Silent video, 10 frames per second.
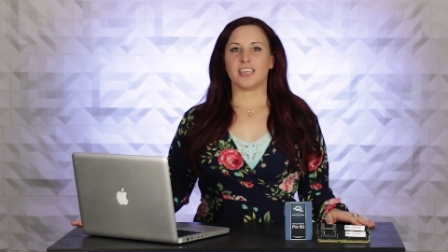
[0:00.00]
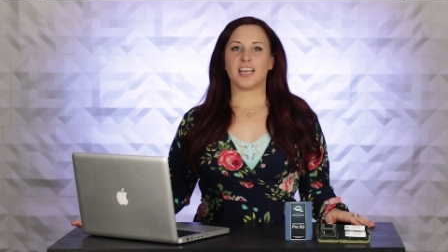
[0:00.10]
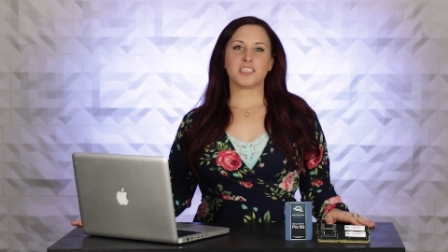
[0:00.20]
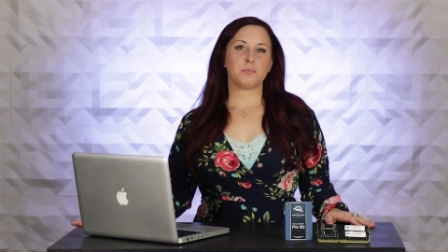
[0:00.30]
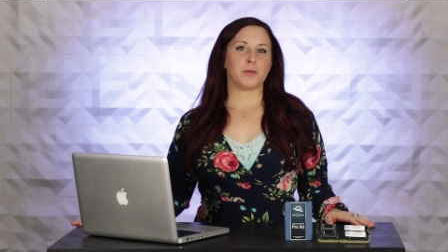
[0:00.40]

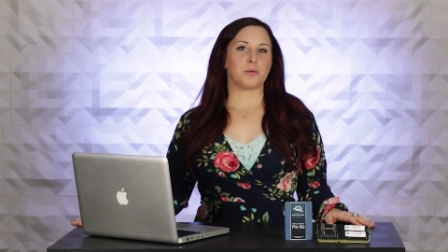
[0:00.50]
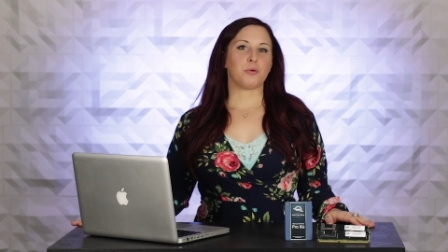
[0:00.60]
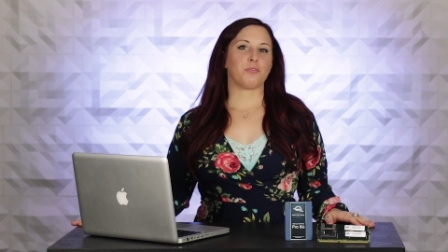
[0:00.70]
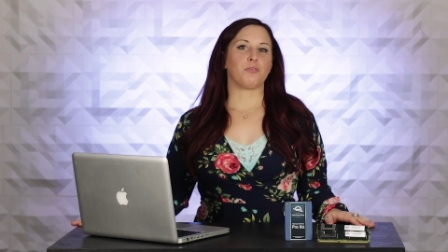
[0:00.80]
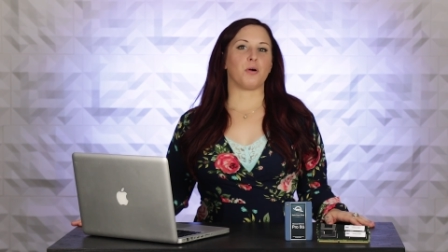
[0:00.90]
next big
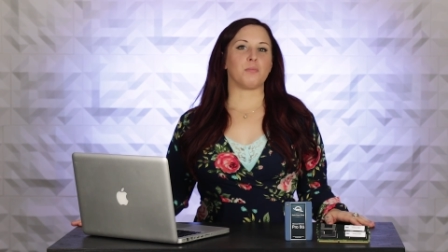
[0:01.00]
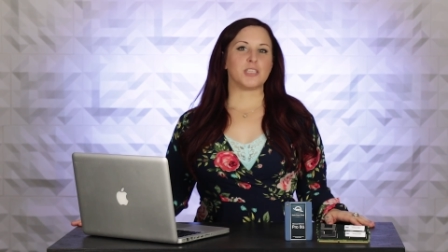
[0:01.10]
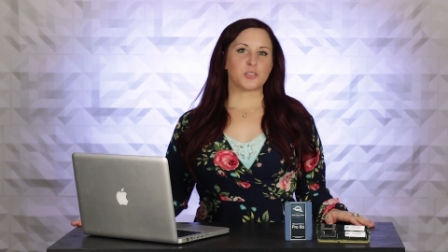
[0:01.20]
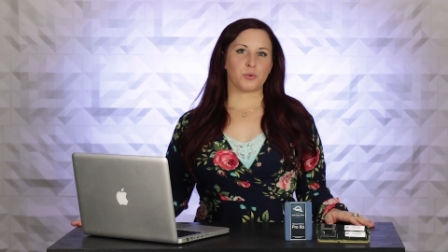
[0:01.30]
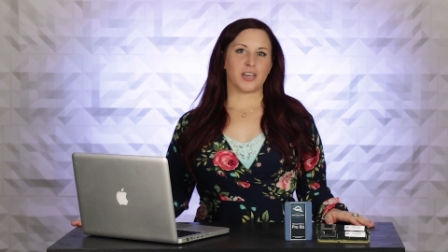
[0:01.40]

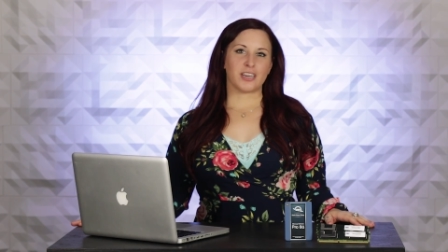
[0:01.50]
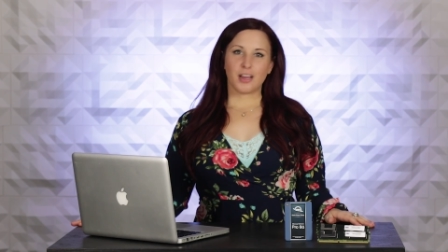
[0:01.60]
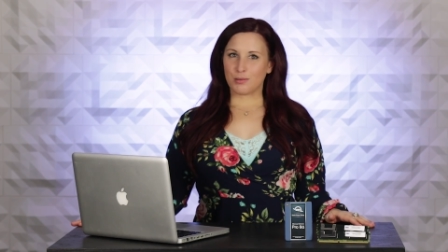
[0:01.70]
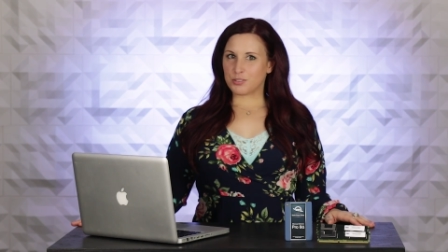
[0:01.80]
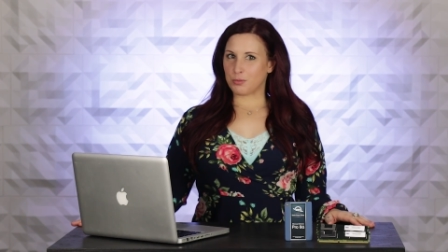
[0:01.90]
performance win
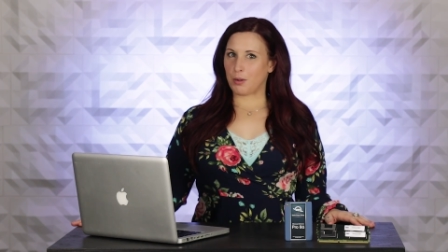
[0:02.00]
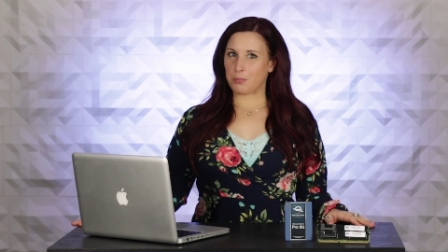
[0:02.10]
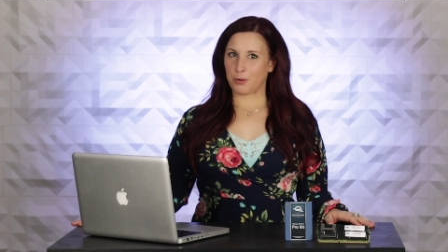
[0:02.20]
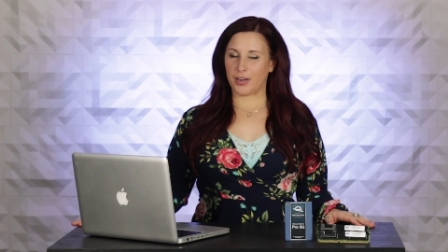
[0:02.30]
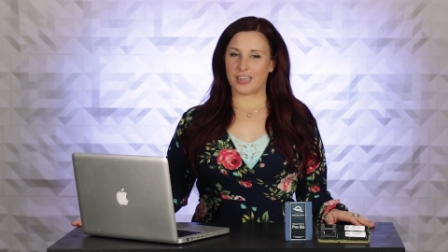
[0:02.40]
comes from
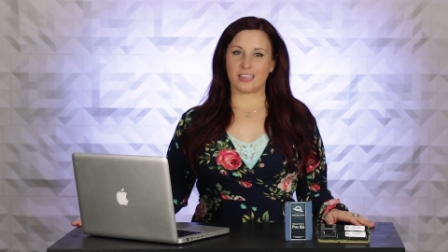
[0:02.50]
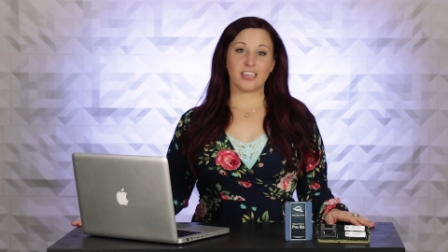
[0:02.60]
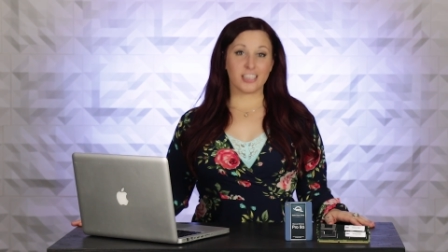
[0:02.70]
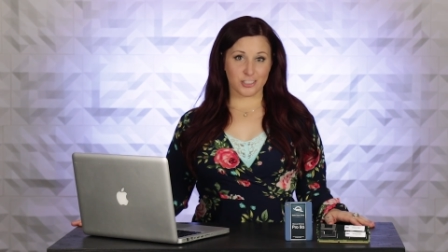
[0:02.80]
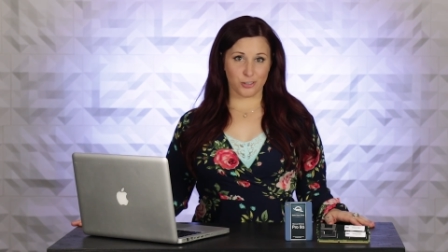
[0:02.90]
upgrading
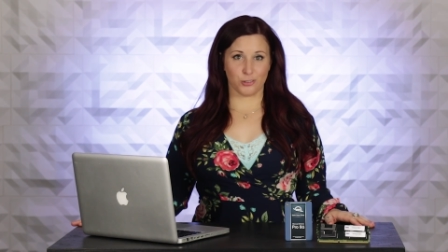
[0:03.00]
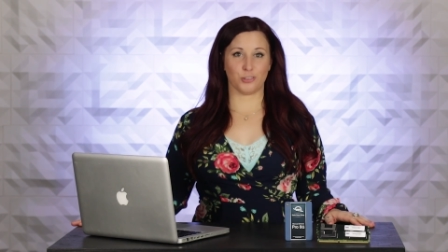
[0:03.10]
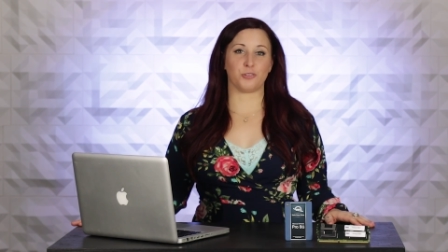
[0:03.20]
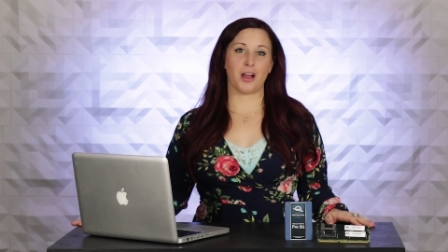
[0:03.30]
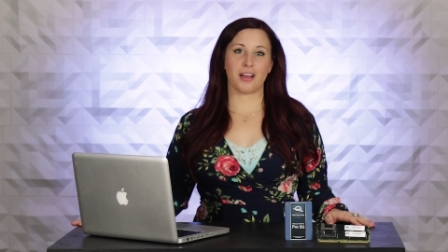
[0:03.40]
the
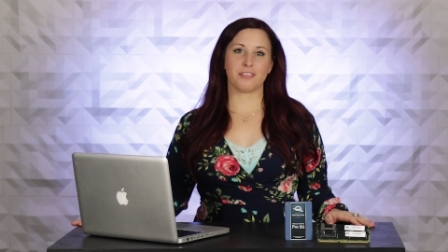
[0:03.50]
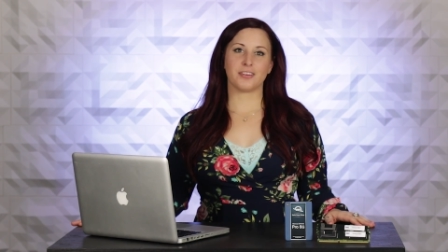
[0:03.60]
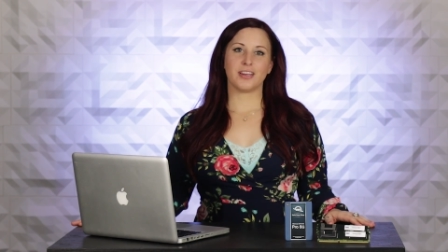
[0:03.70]
internal drive.